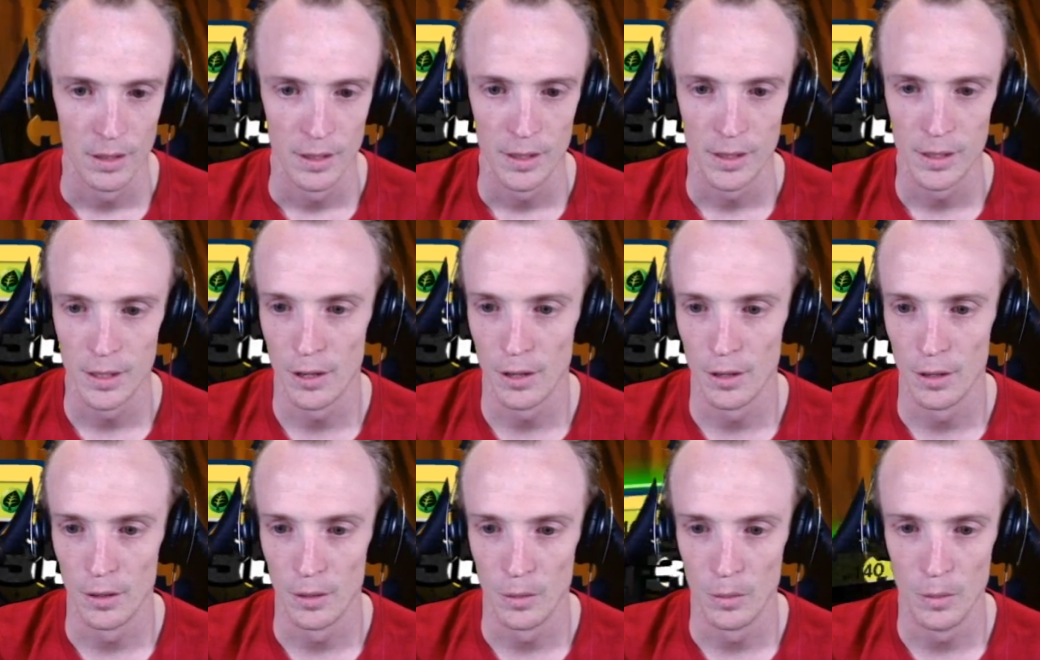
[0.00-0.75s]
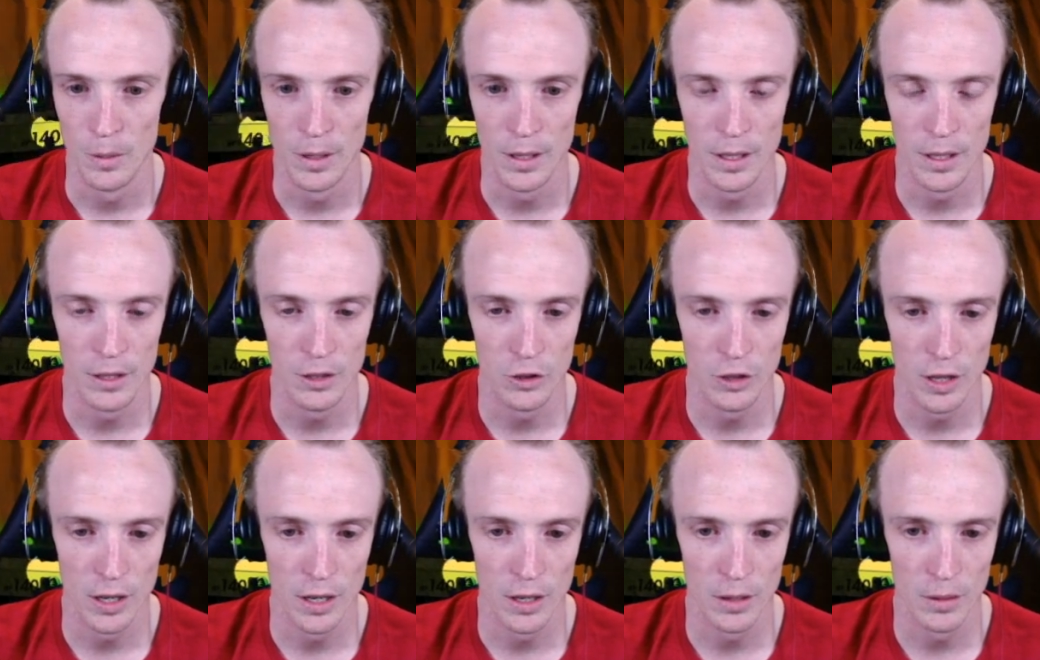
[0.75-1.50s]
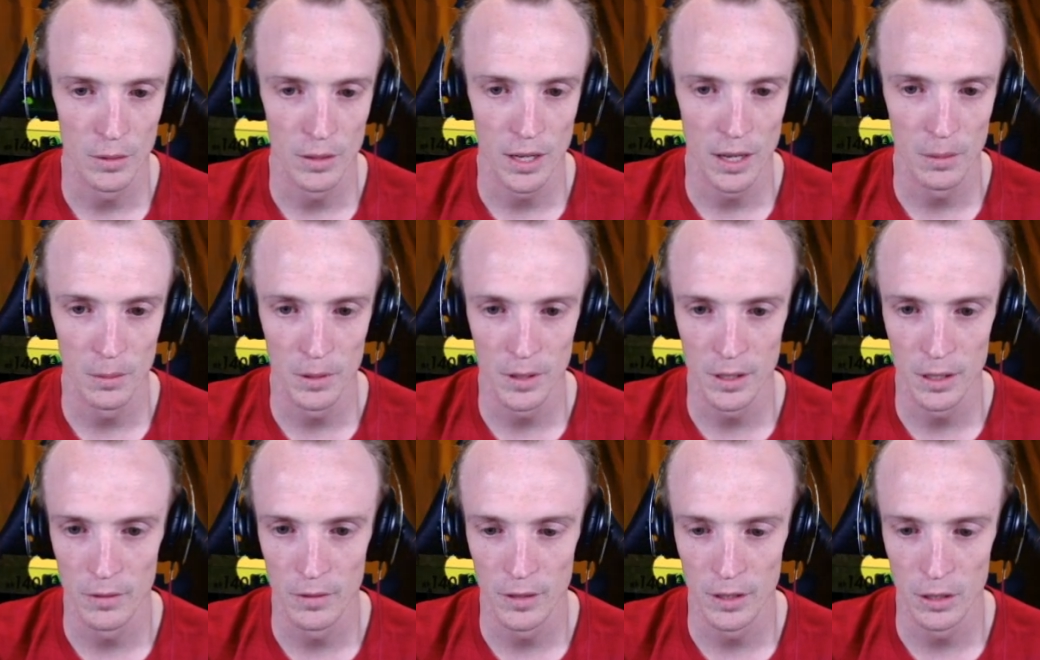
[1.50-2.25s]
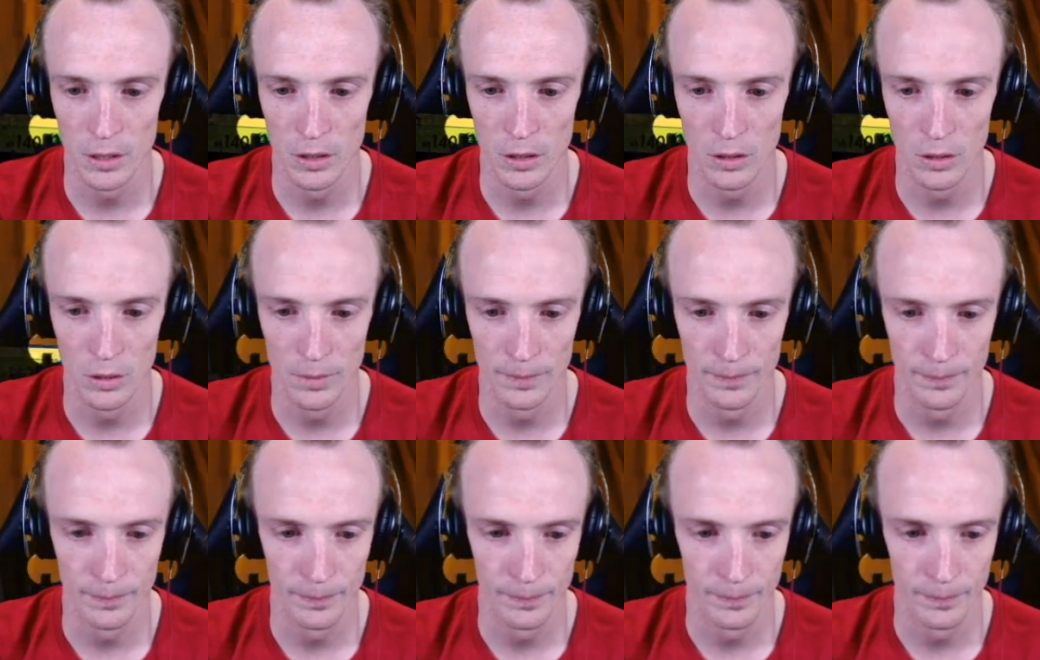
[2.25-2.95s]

So we shall table service you.